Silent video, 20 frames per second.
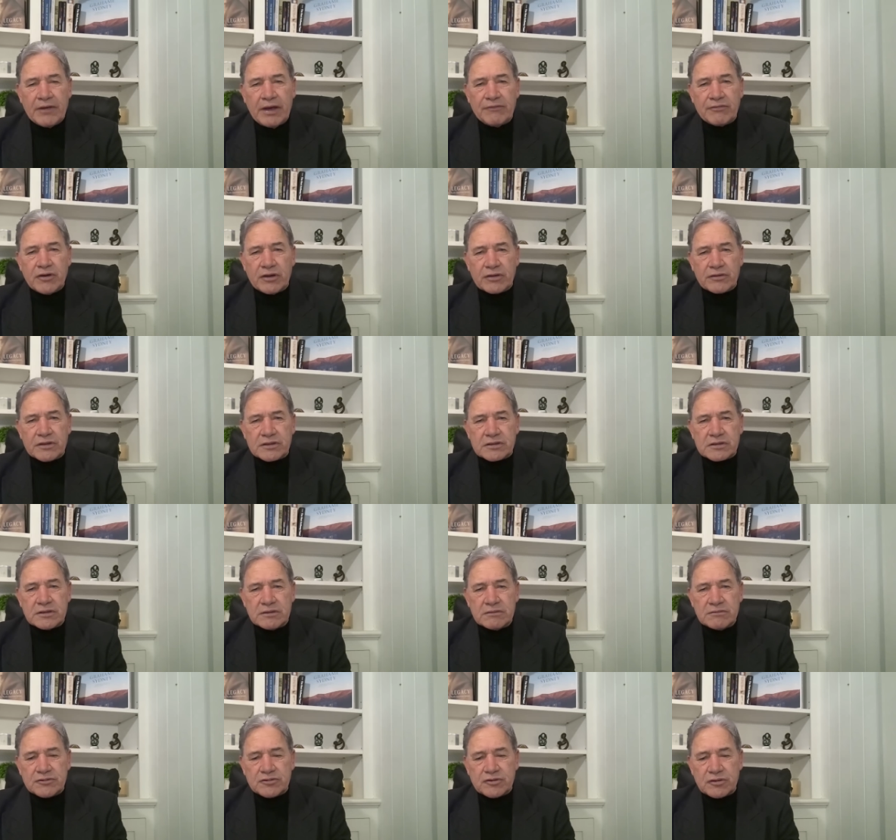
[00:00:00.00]
They've got
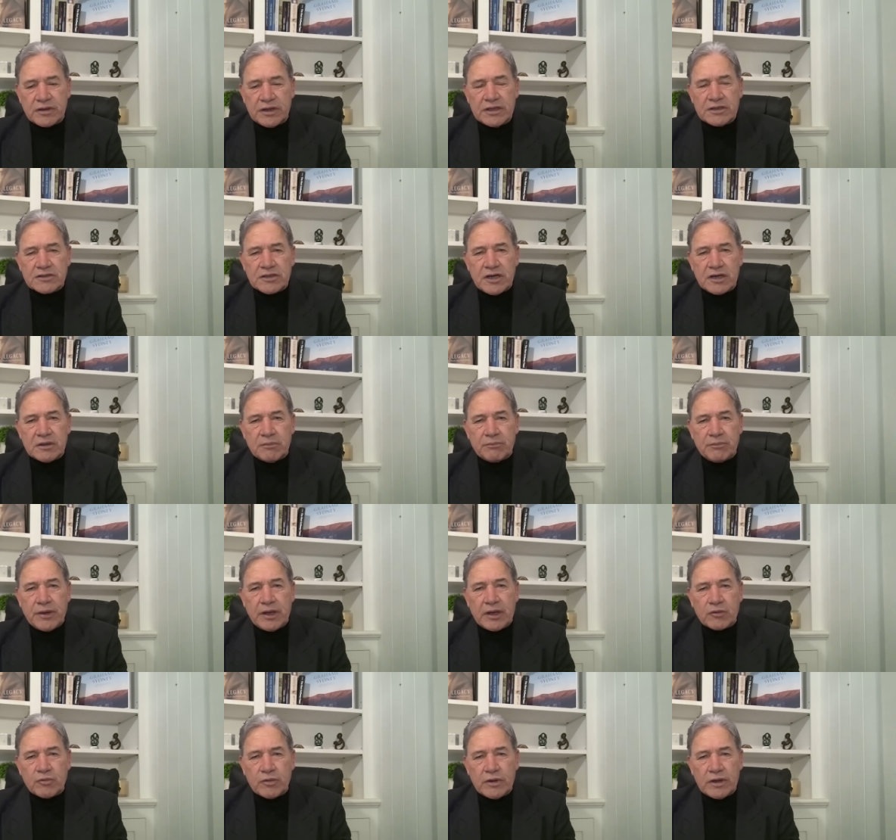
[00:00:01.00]
this sort of inside the
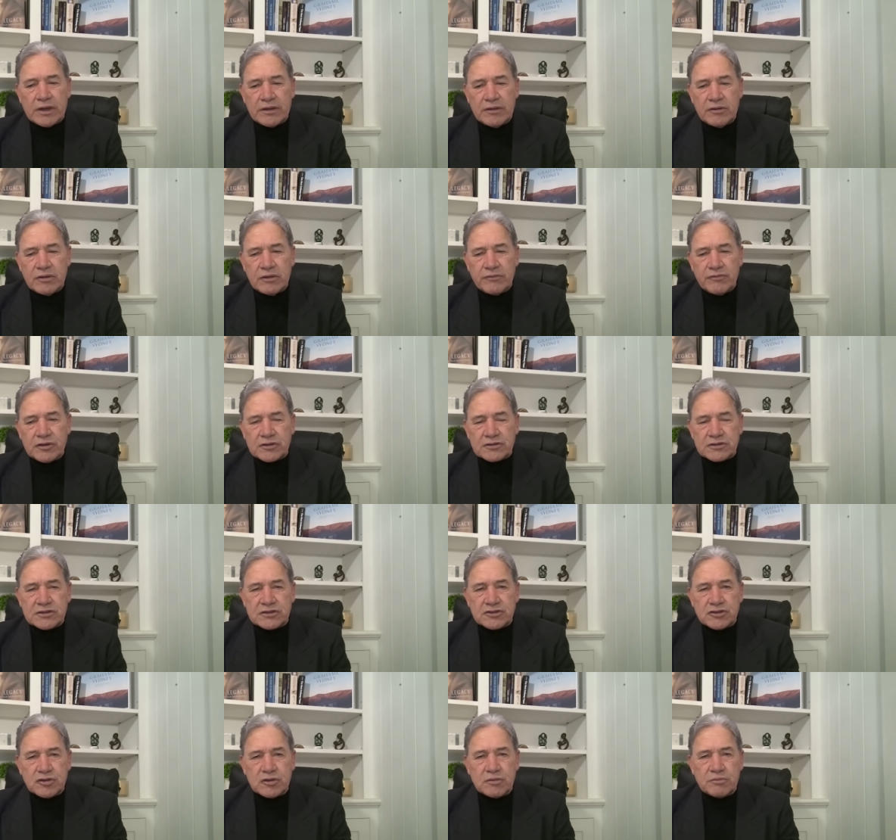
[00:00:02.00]
beltway university
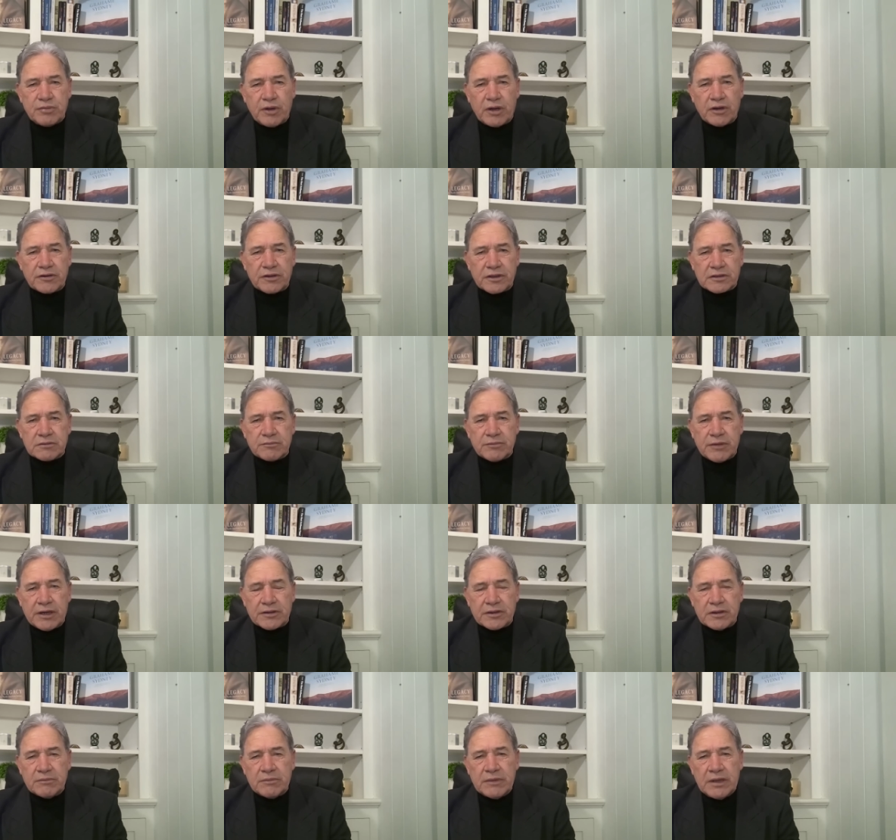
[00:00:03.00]
student politics
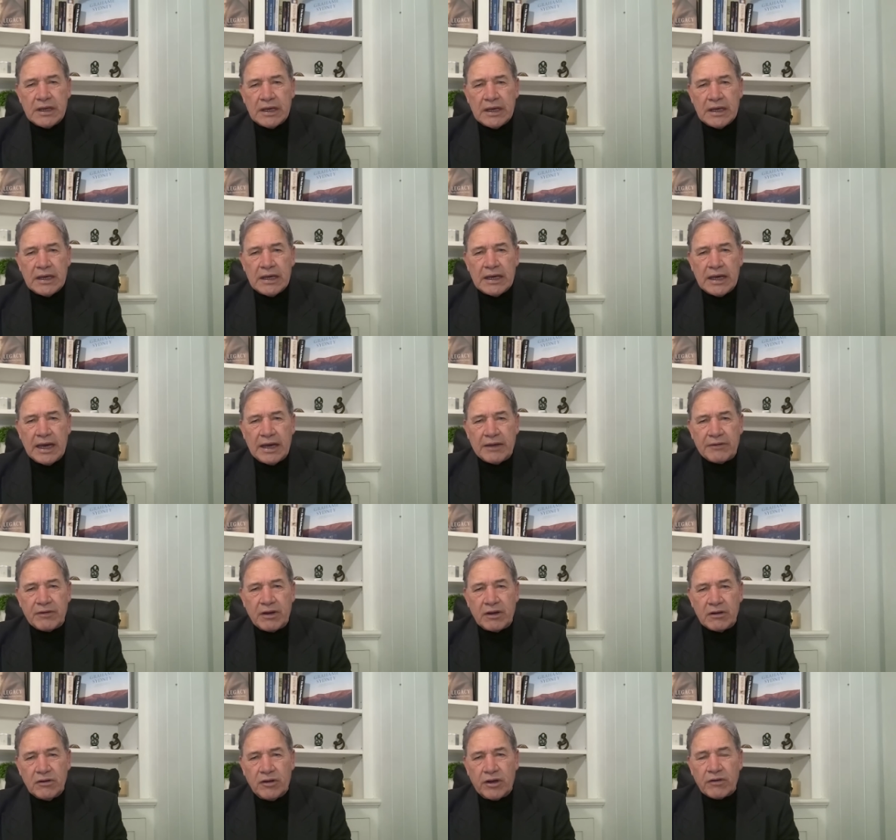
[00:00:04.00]
about them,
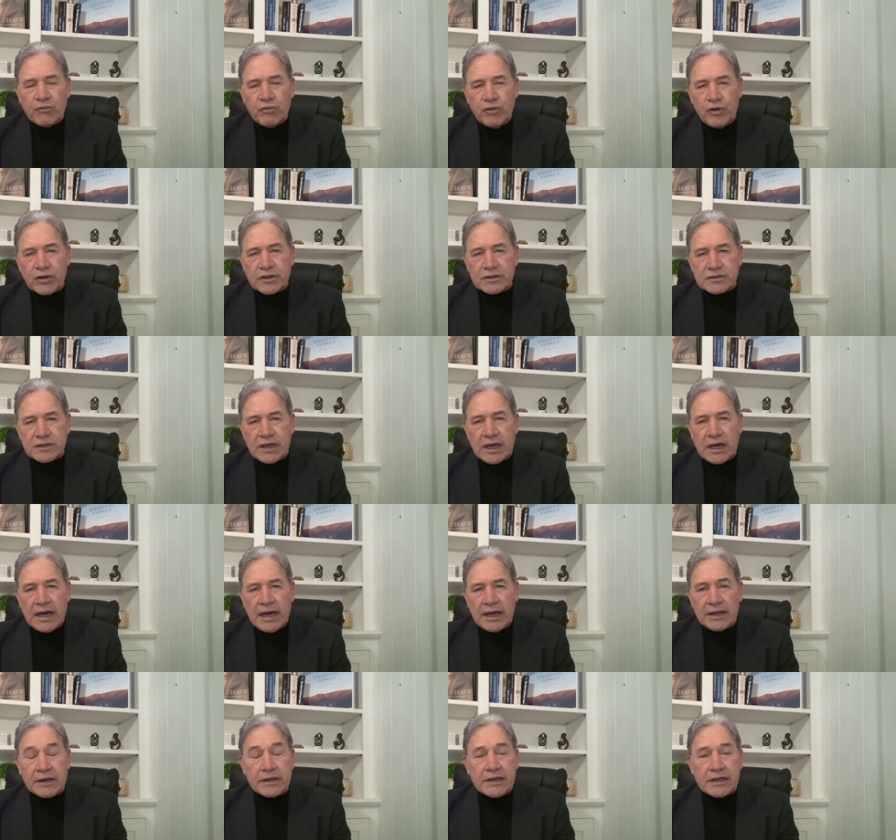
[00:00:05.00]
and a lot of workers
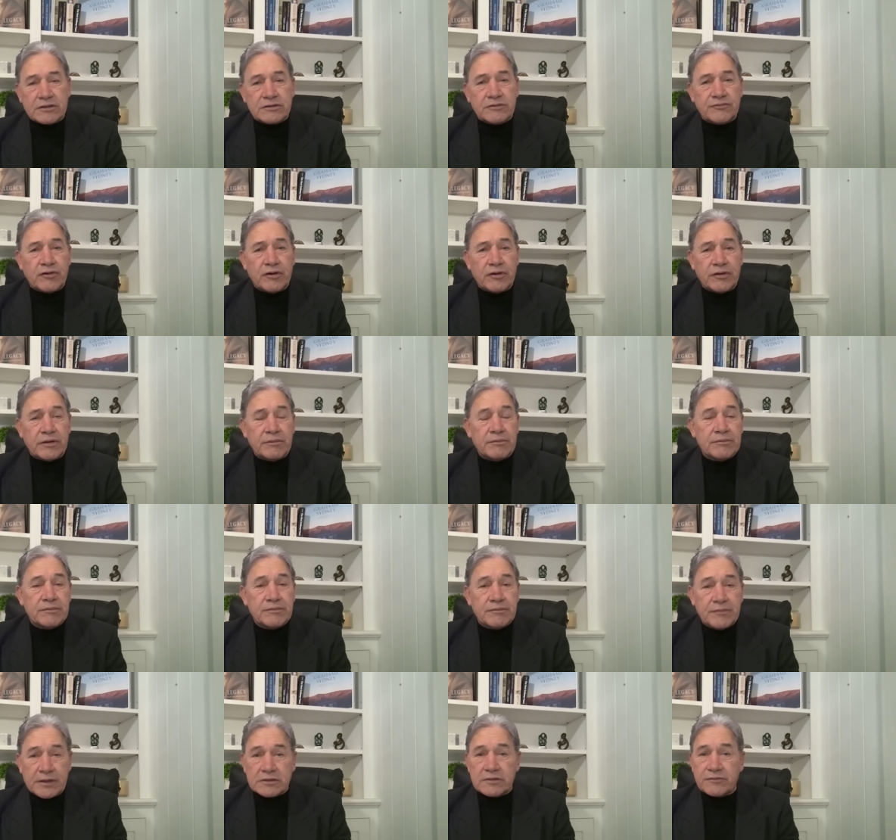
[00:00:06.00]
had a guts full of them.
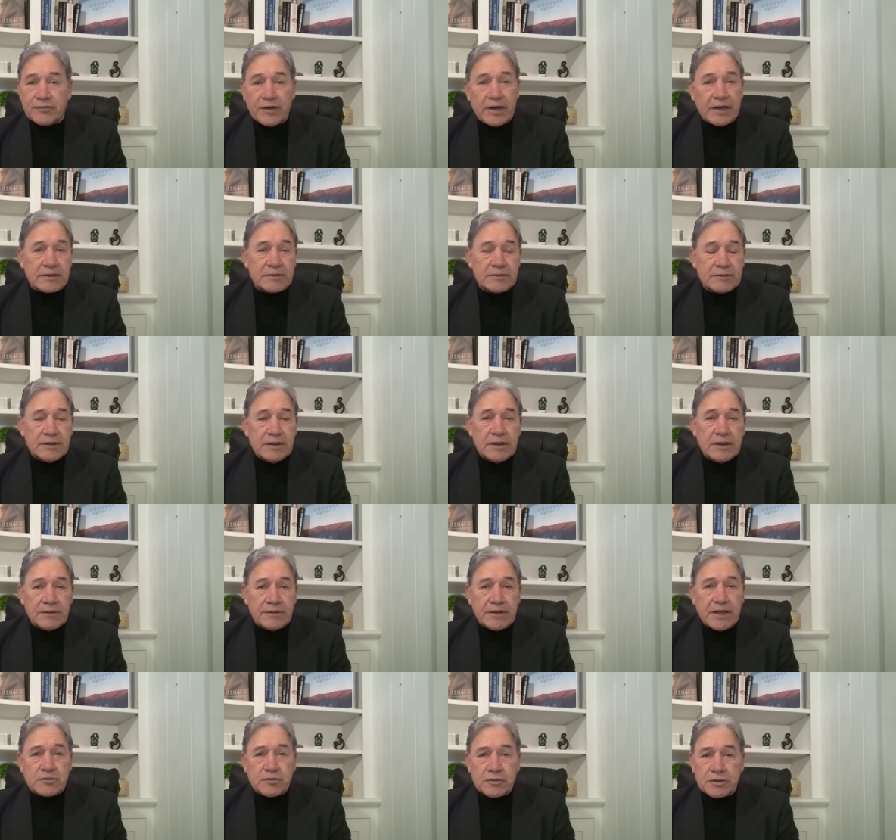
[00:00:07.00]
That's a fact.
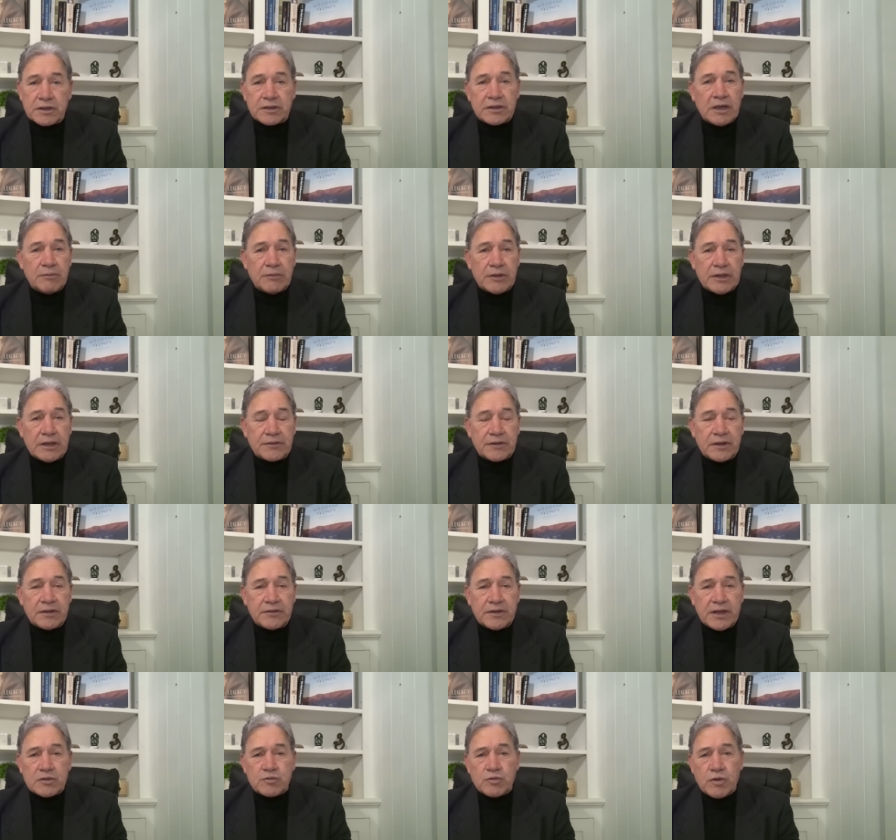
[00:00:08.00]
Mm. That's what they tell me.
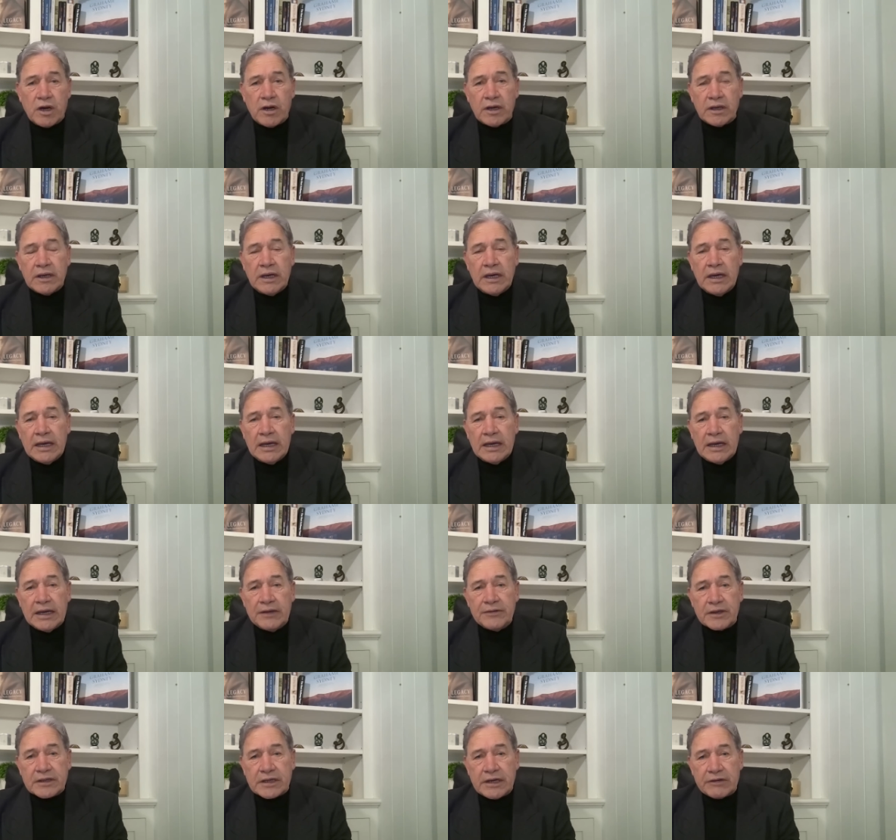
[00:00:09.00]
That's why
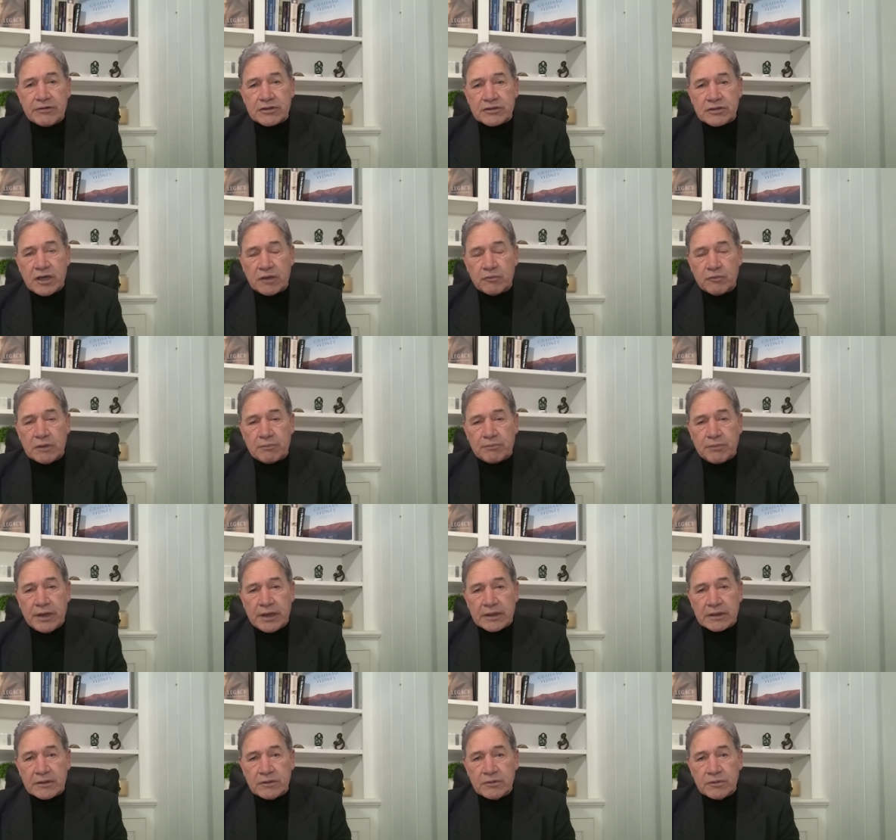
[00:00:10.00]
in the countryside we're
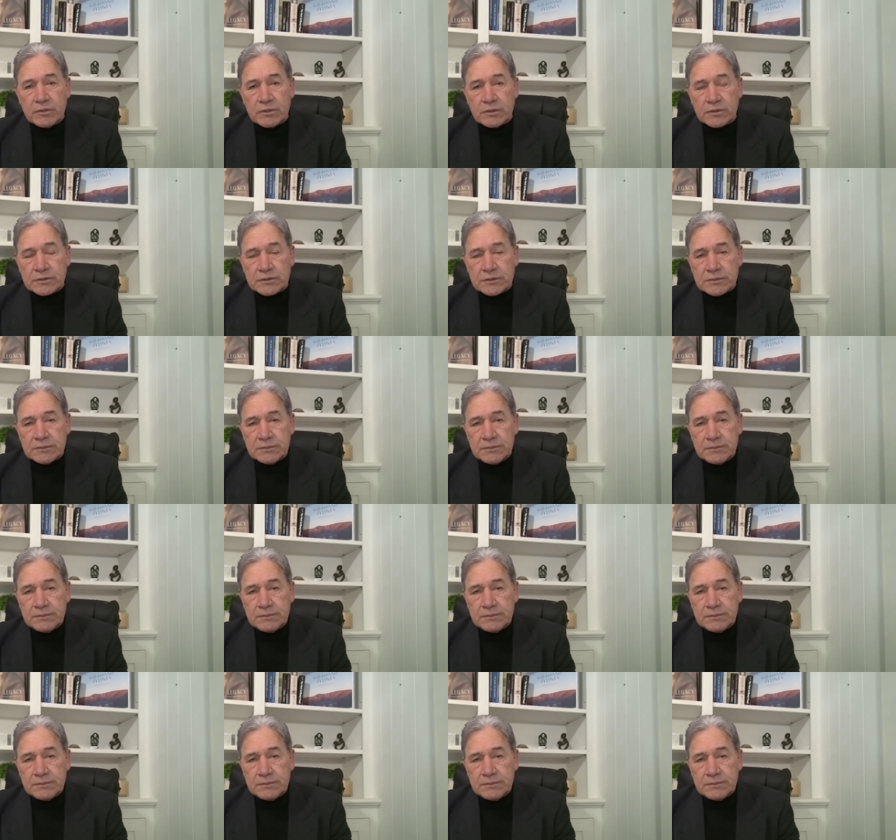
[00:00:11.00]
packing the halls.